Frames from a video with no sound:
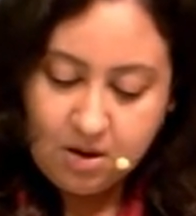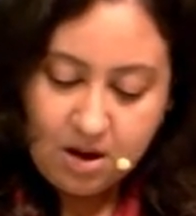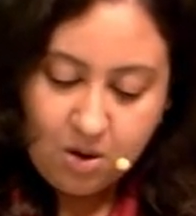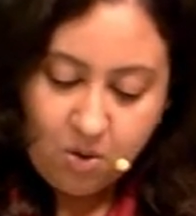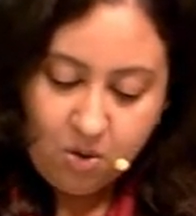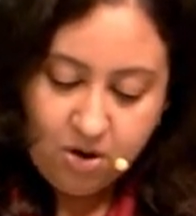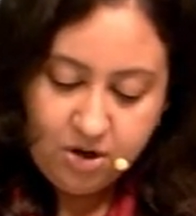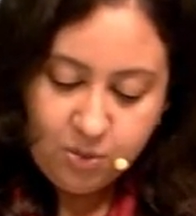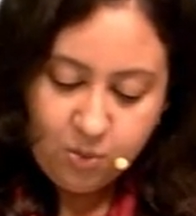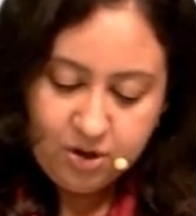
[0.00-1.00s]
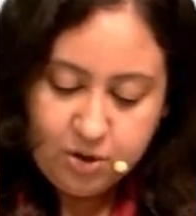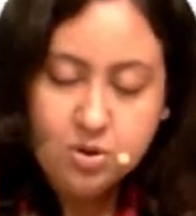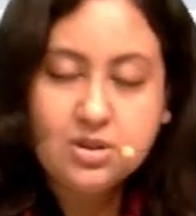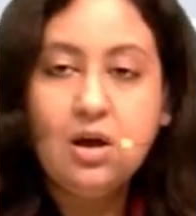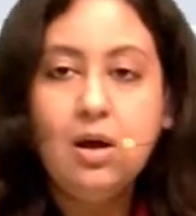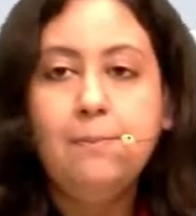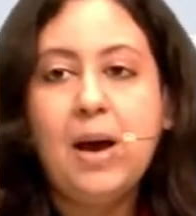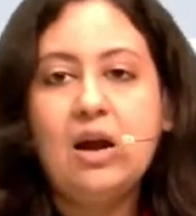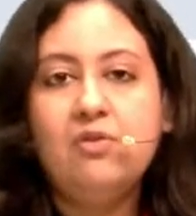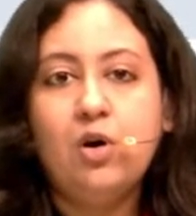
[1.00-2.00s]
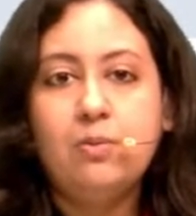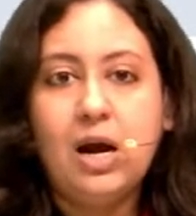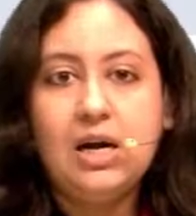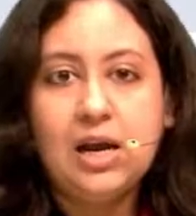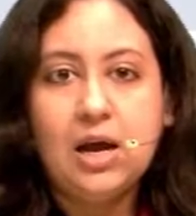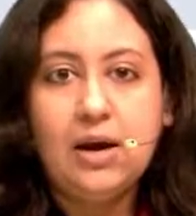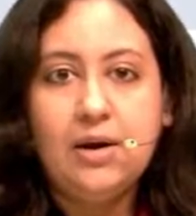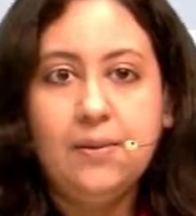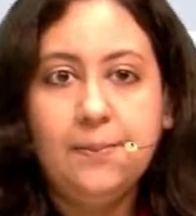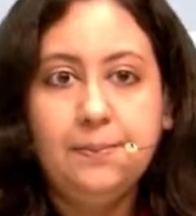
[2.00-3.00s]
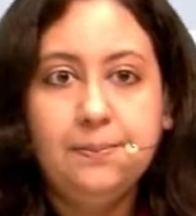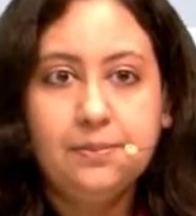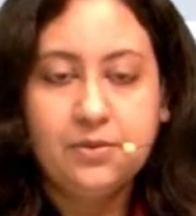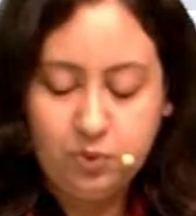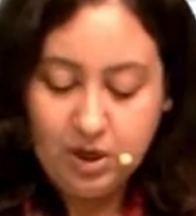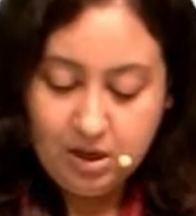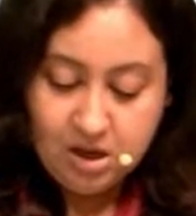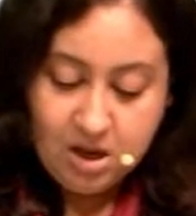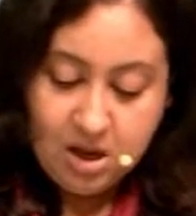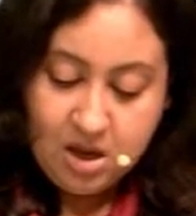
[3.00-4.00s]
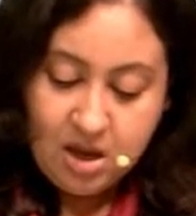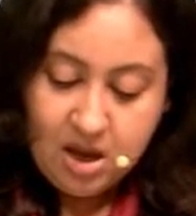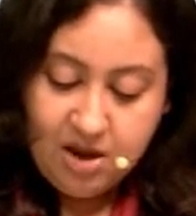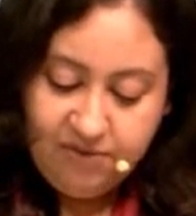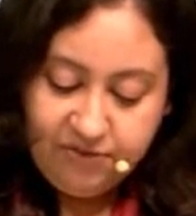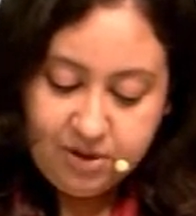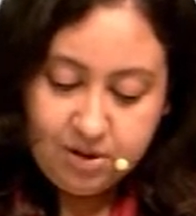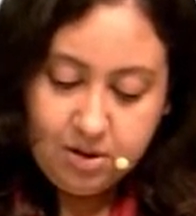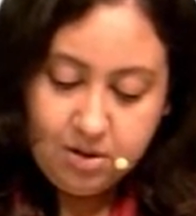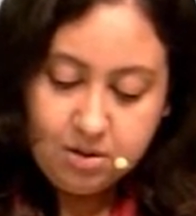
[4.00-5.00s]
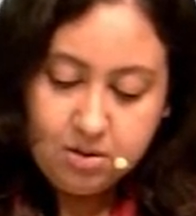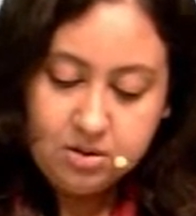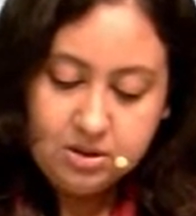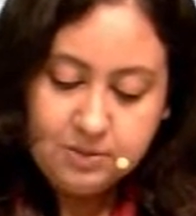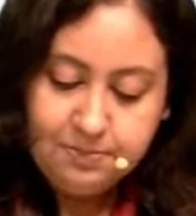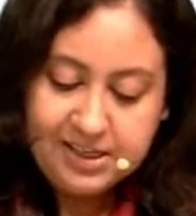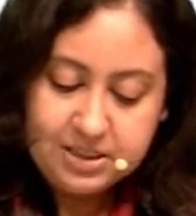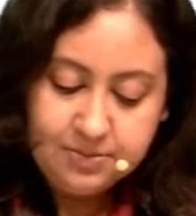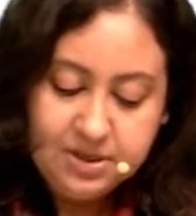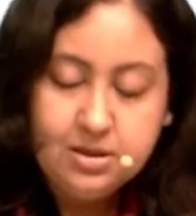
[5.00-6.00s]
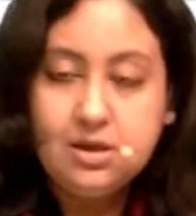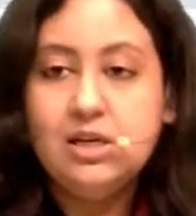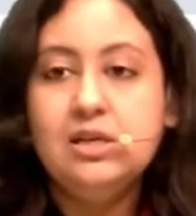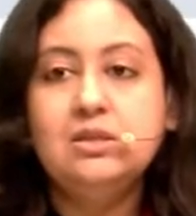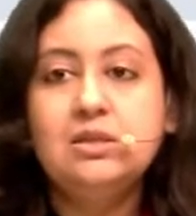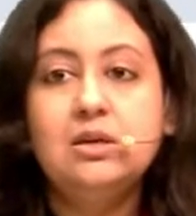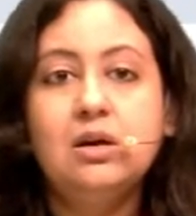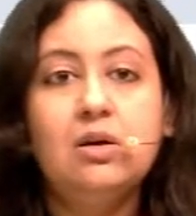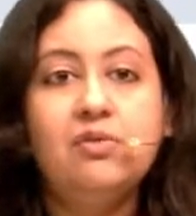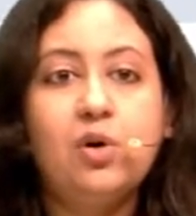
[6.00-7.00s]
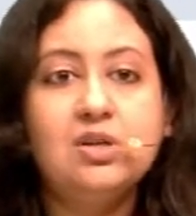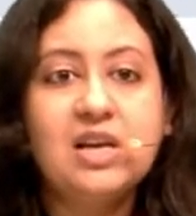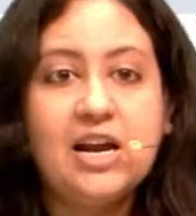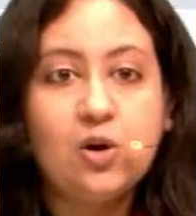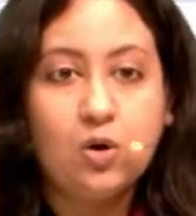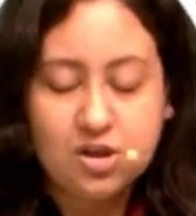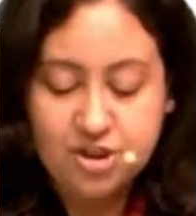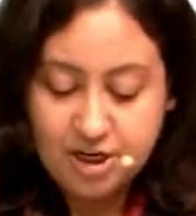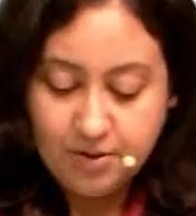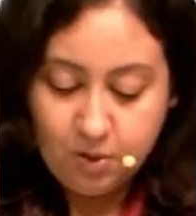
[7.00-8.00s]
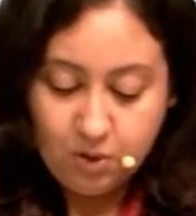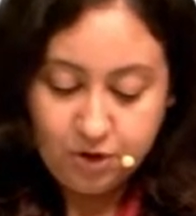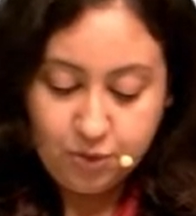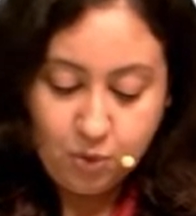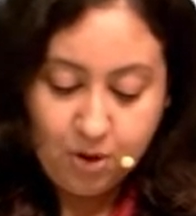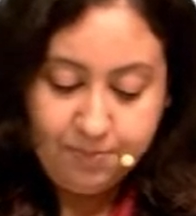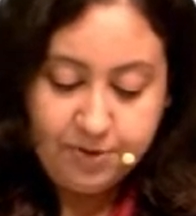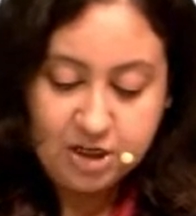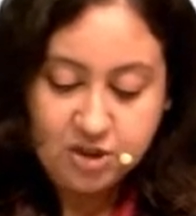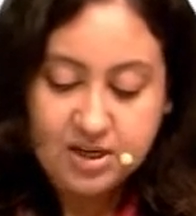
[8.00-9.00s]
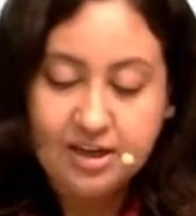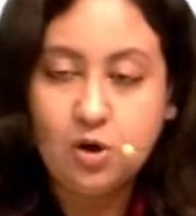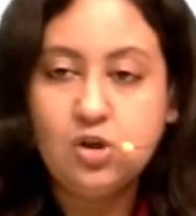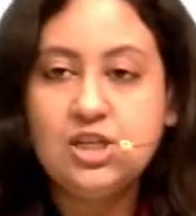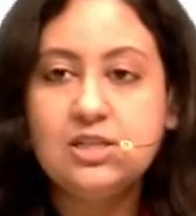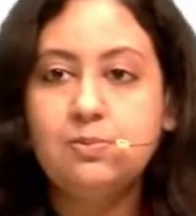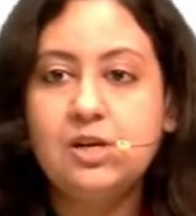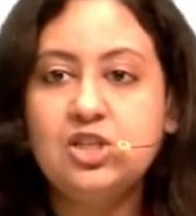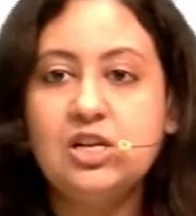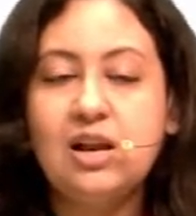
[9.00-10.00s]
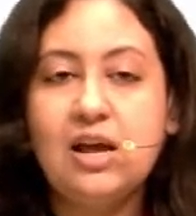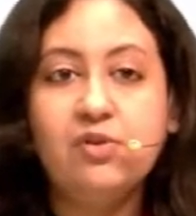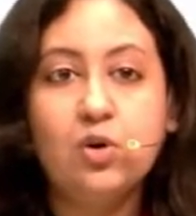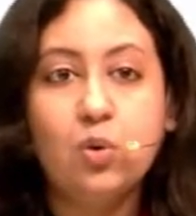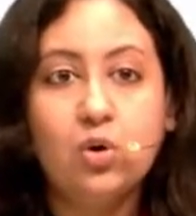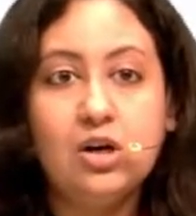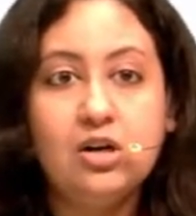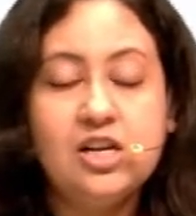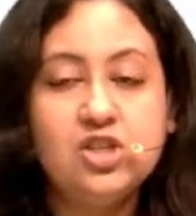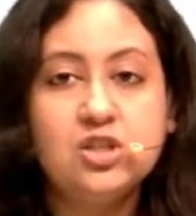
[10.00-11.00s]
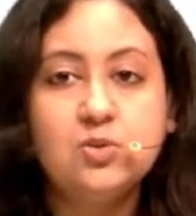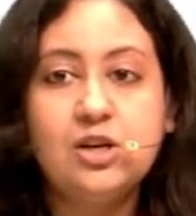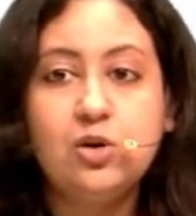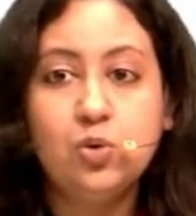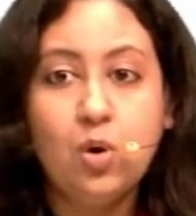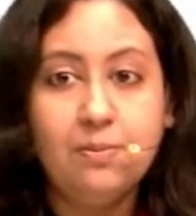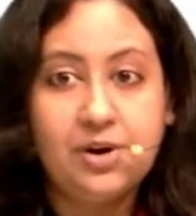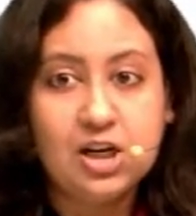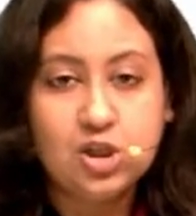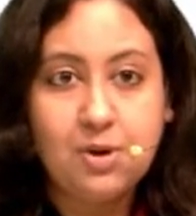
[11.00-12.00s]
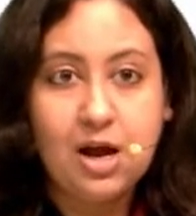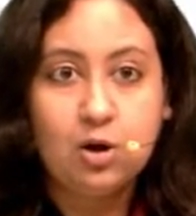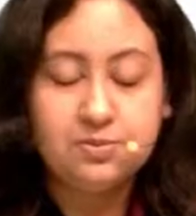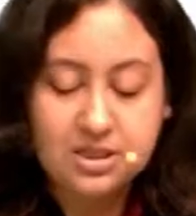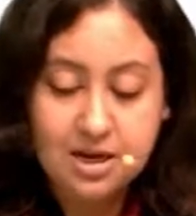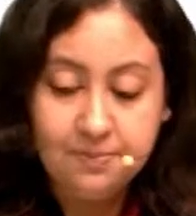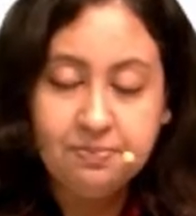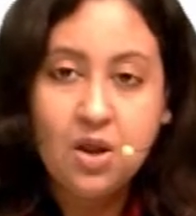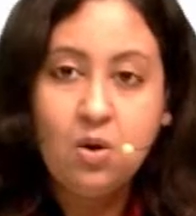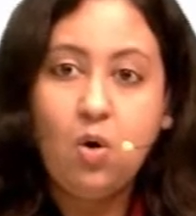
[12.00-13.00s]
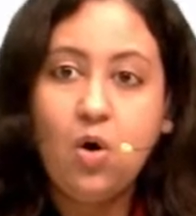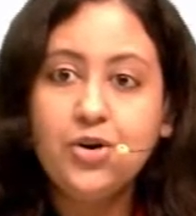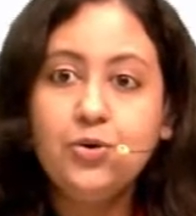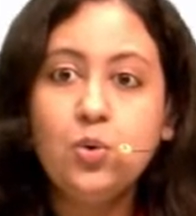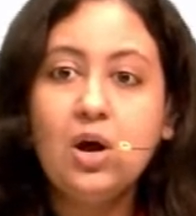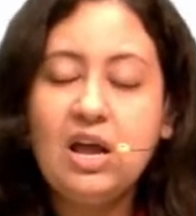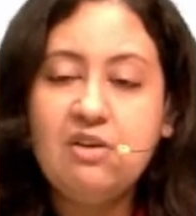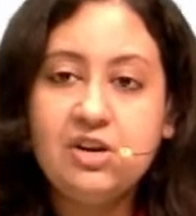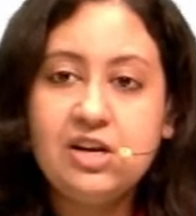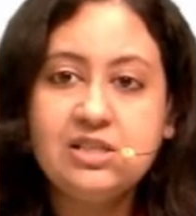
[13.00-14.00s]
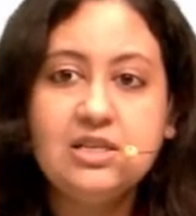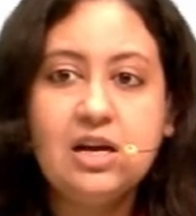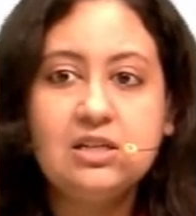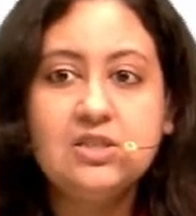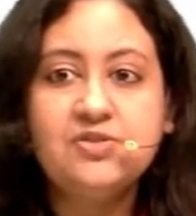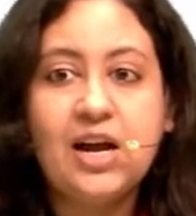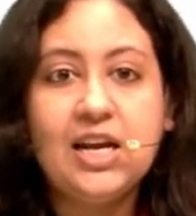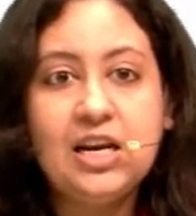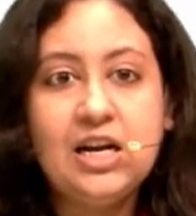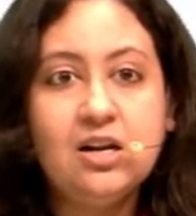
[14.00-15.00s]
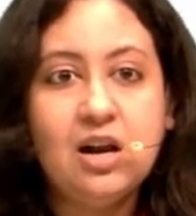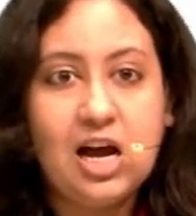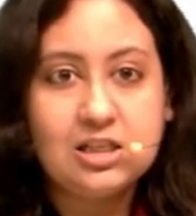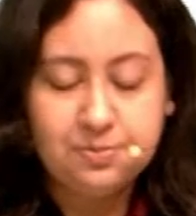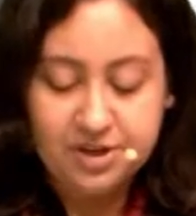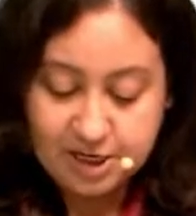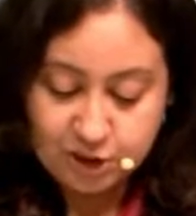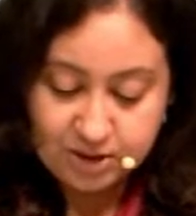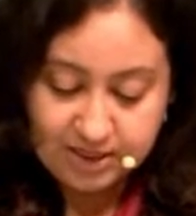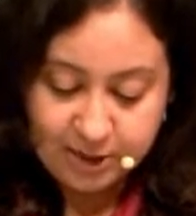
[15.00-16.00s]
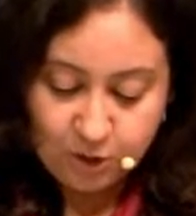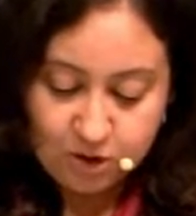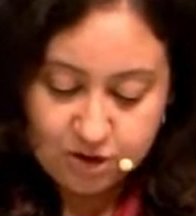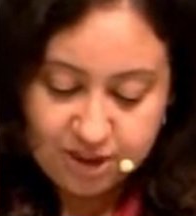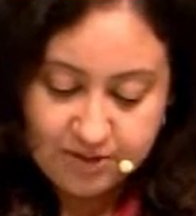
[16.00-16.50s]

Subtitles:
or you will use paraformaldehyde. Okay. If the specimen is for cytology, or you do a brush cytology, especially like for oral lesions when you do a brush biopsy, or you do a FNAC, that is fine needle aspiration cytology,